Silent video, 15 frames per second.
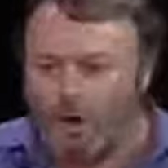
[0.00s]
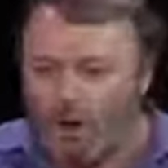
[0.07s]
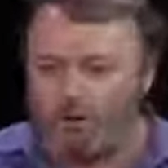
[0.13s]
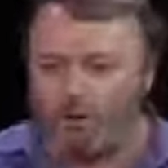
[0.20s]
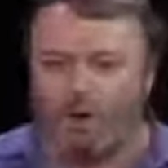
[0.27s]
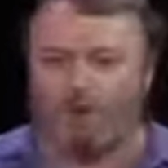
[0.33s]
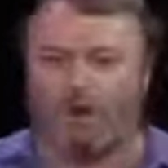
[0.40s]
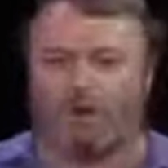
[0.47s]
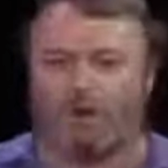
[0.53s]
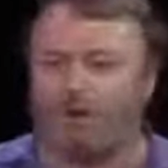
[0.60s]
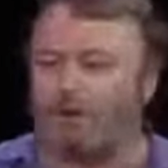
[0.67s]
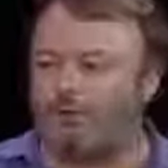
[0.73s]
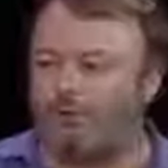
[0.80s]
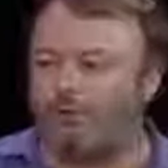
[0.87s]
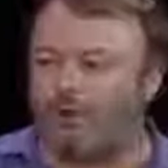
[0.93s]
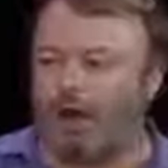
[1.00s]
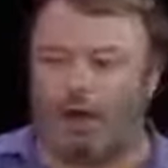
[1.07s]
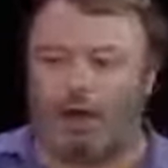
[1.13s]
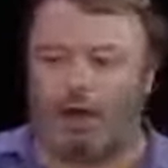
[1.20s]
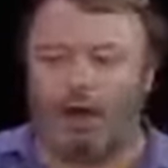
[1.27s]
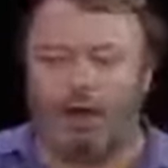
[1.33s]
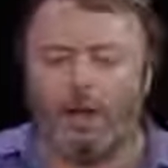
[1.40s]
On the 30th of
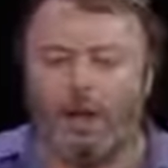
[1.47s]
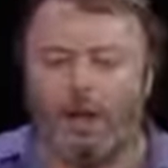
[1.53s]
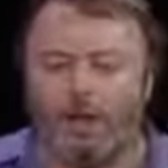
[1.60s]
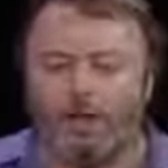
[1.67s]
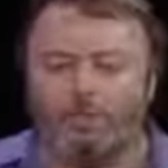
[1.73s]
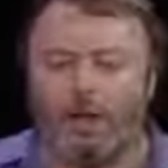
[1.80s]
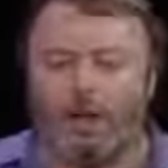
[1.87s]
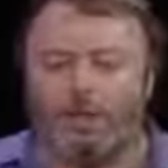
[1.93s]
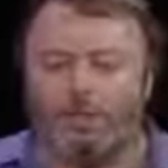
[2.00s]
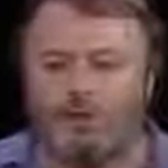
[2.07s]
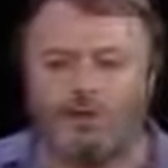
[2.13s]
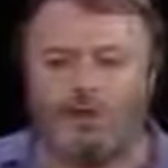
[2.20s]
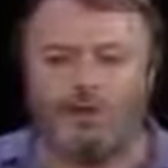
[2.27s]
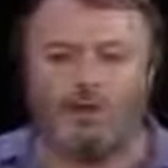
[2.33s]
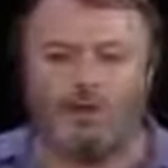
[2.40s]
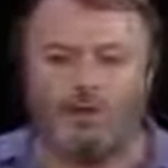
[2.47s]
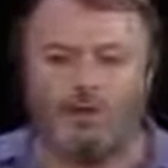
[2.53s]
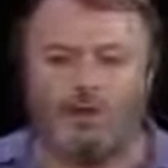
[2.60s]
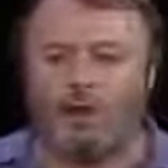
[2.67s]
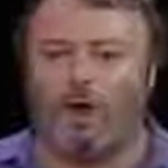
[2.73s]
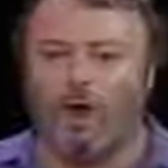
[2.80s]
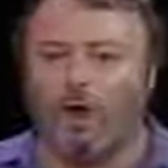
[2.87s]
July, in Damascus in
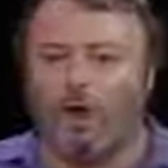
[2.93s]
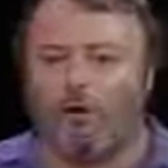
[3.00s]
Syria,